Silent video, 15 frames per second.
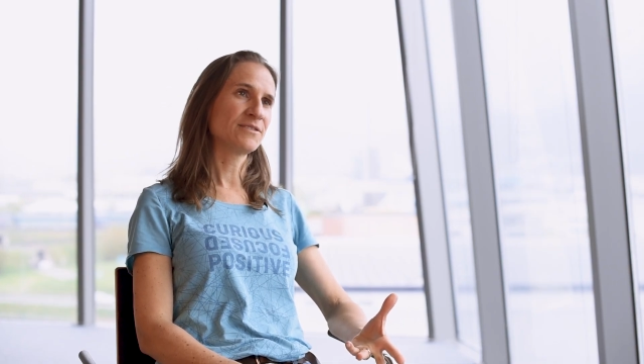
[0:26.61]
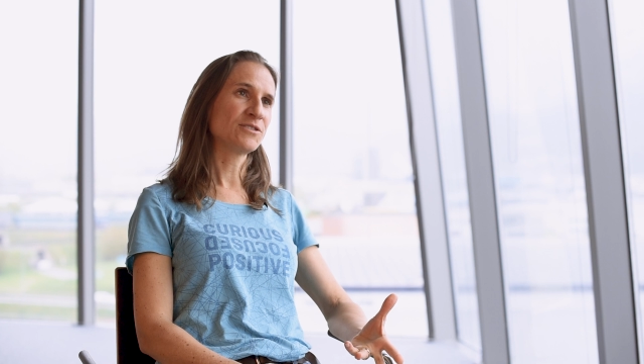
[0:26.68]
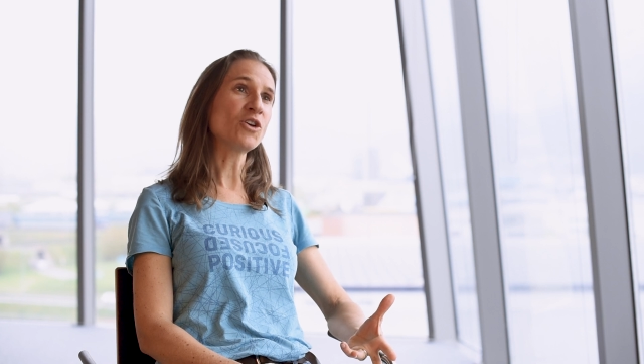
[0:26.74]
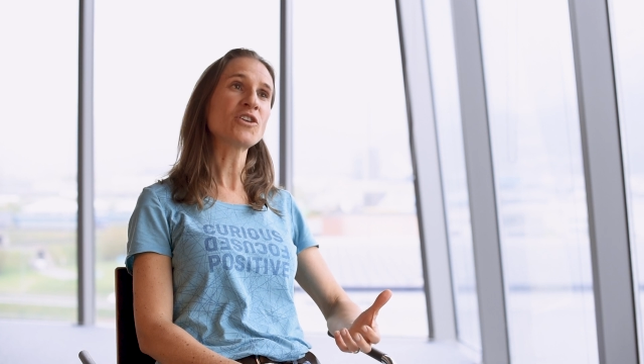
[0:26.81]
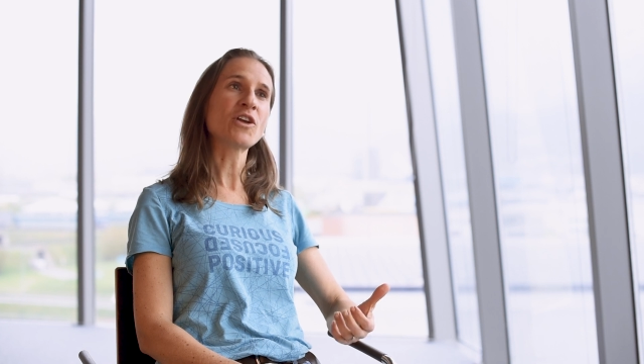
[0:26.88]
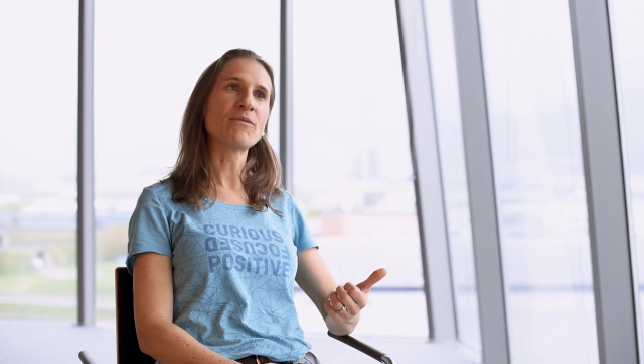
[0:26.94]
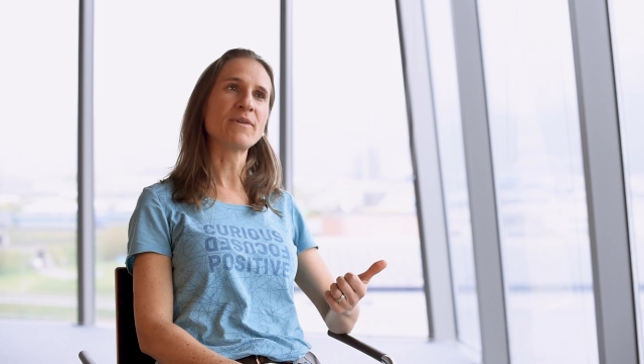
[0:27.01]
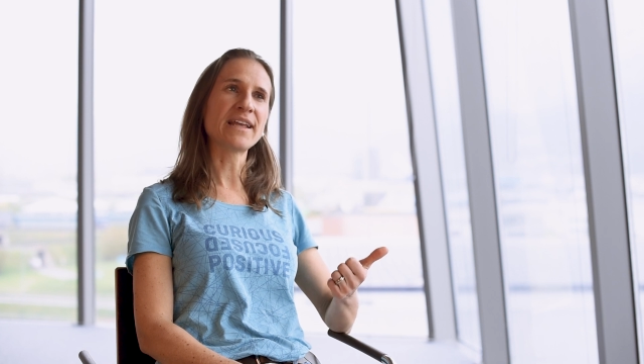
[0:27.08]

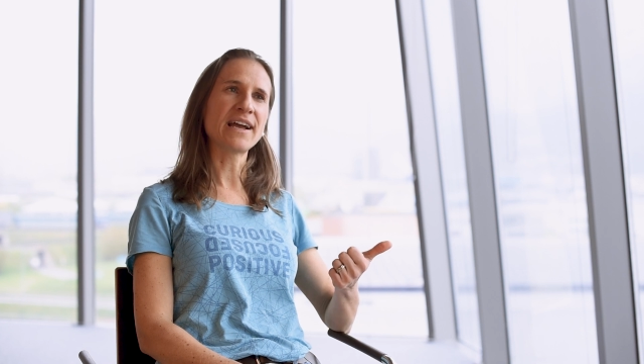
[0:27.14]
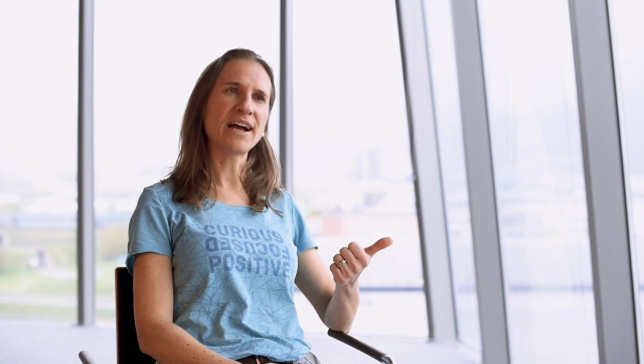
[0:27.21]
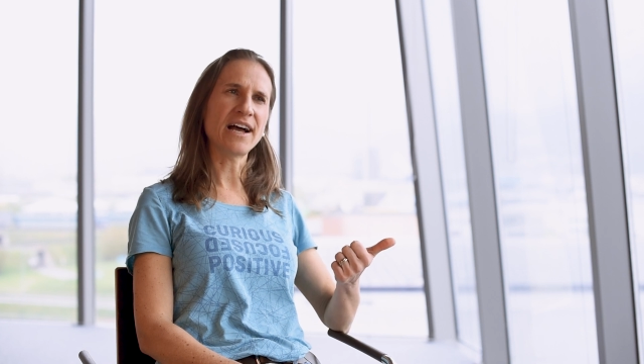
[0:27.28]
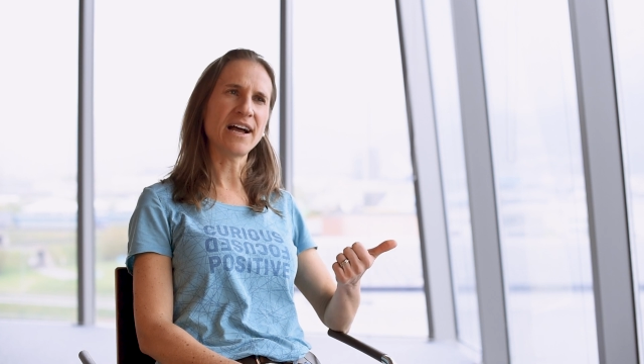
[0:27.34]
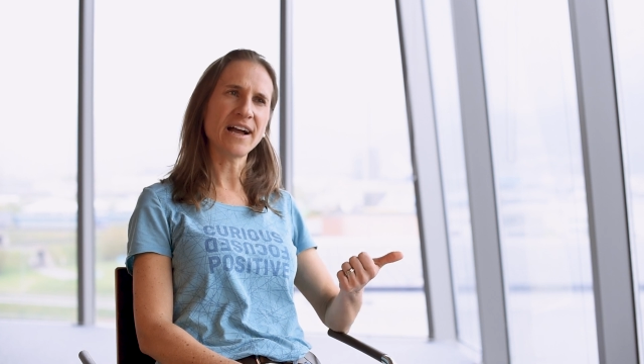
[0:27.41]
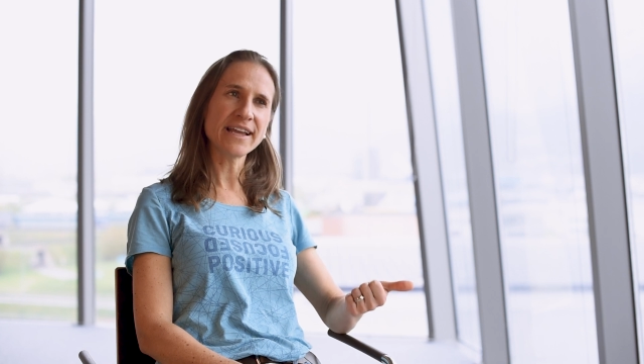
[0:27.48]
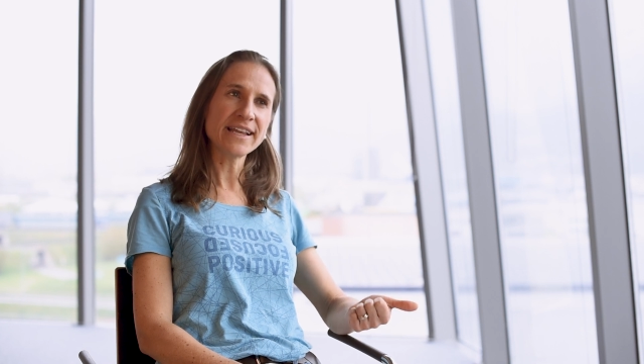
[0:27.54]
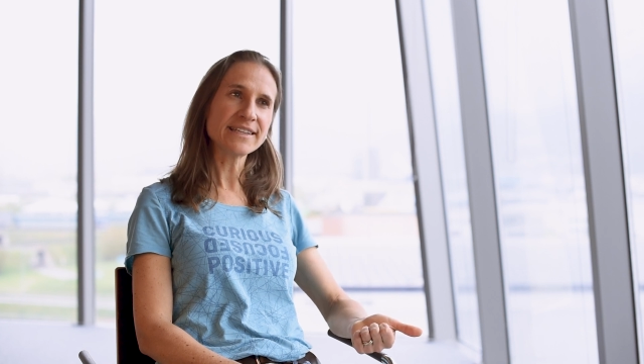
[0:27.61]
Not only
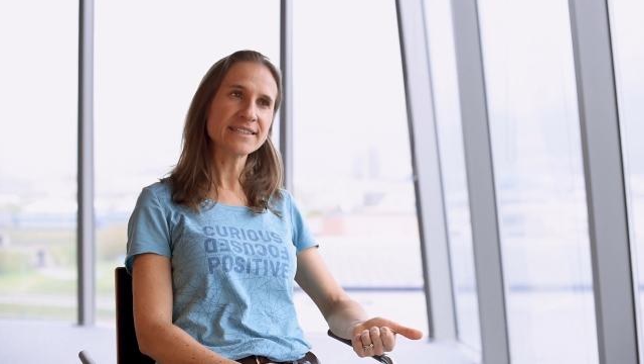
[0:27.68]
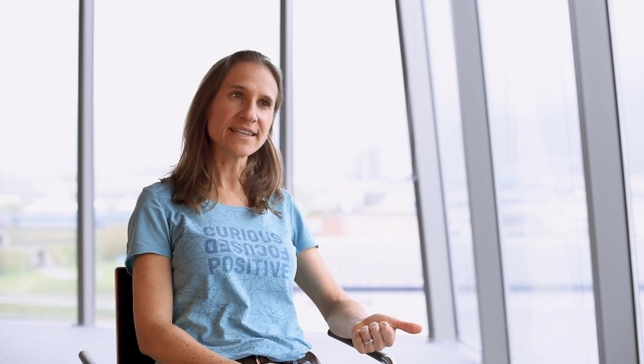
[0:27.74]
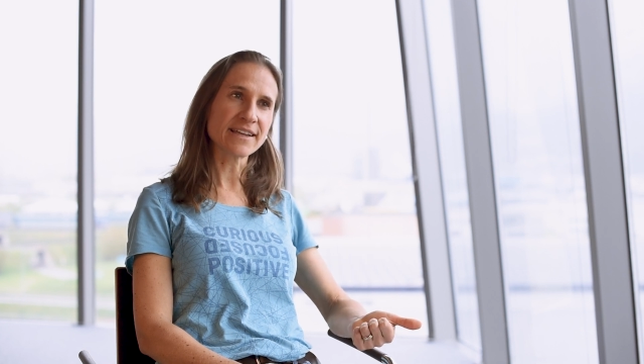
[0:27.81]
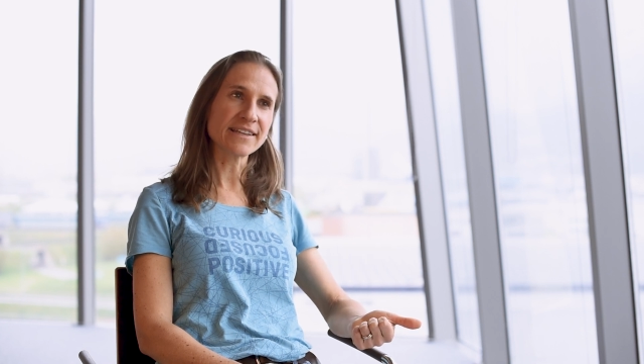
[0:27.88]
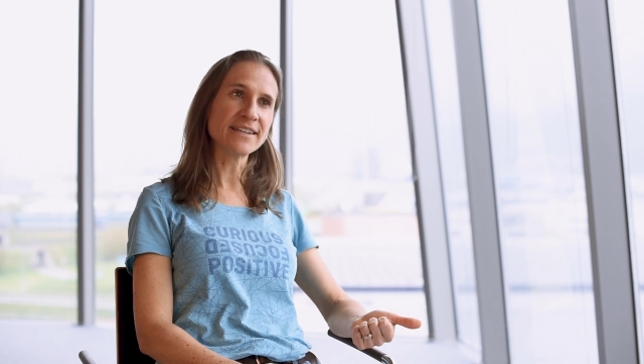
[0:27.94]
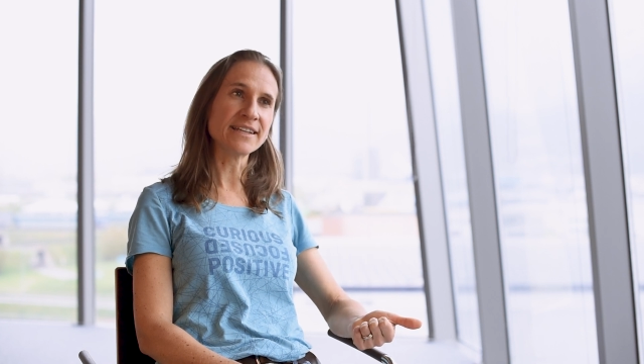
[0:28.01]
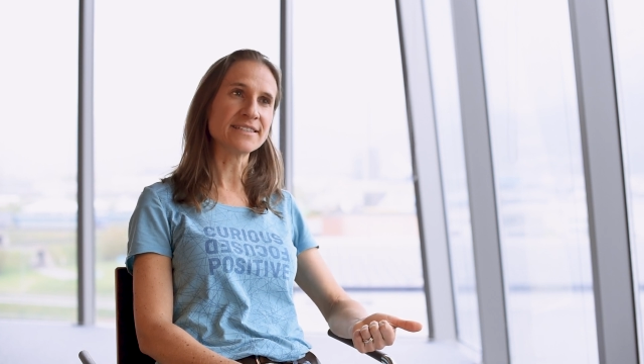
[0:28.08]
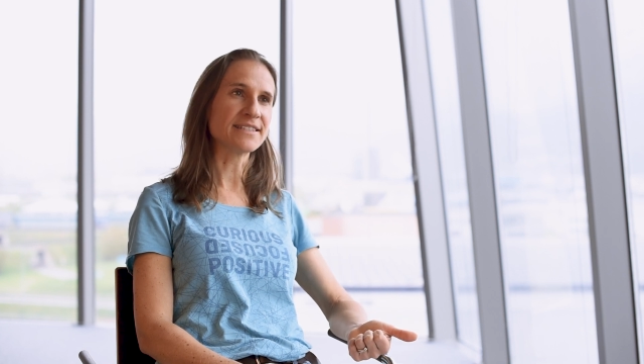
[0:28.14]
high
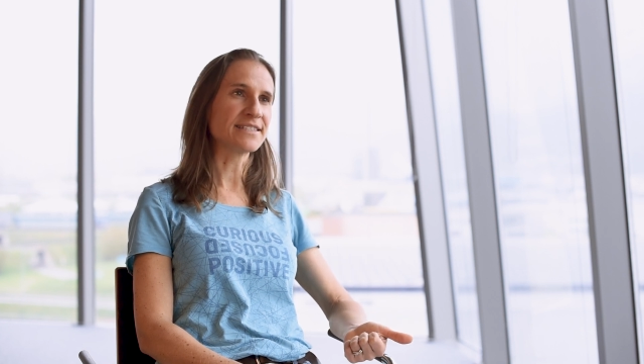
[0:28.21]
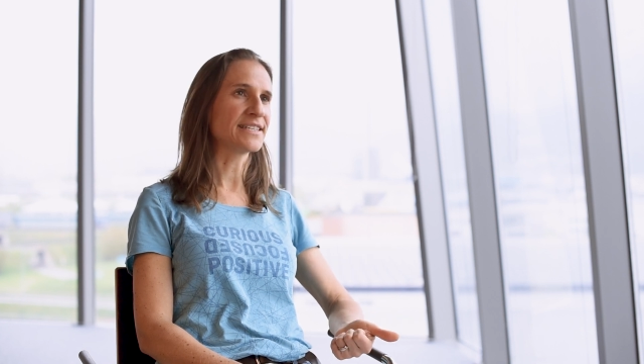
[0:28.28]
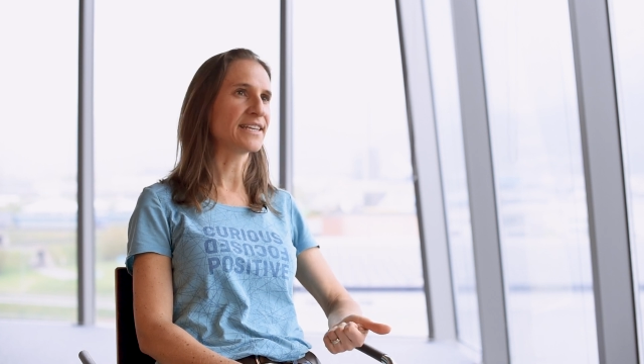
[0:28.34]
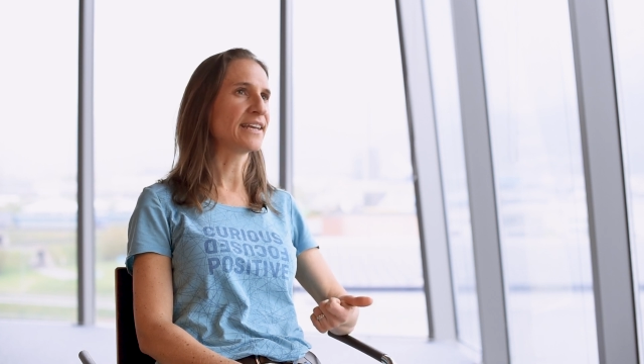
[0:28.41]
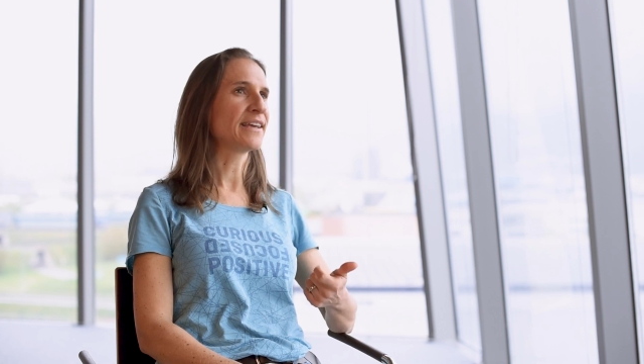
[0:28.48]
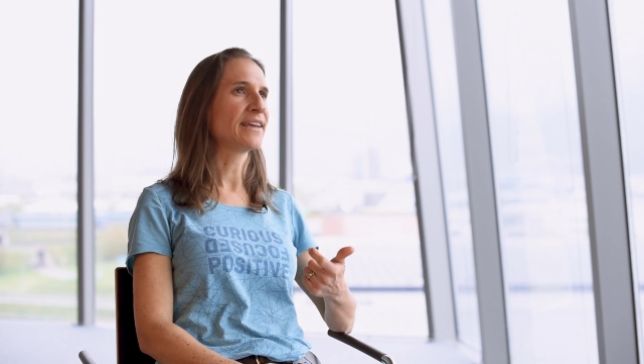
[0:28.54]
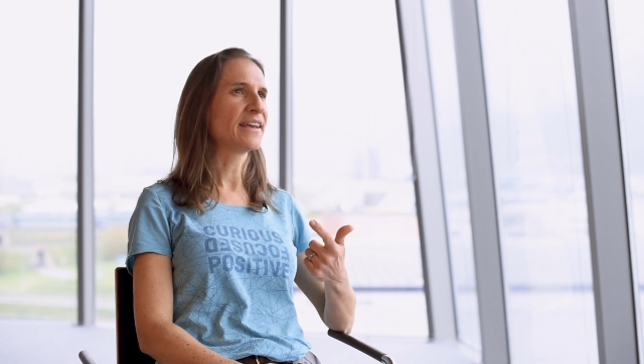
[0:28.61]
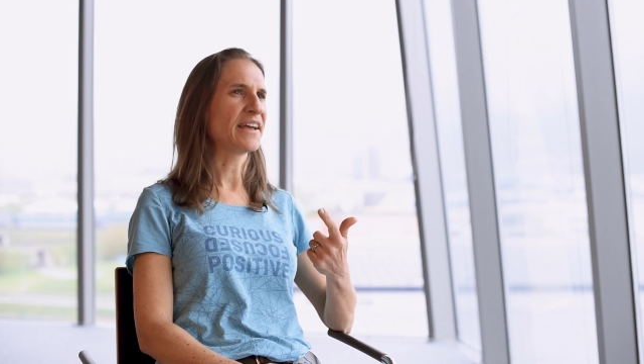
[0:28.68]
technicity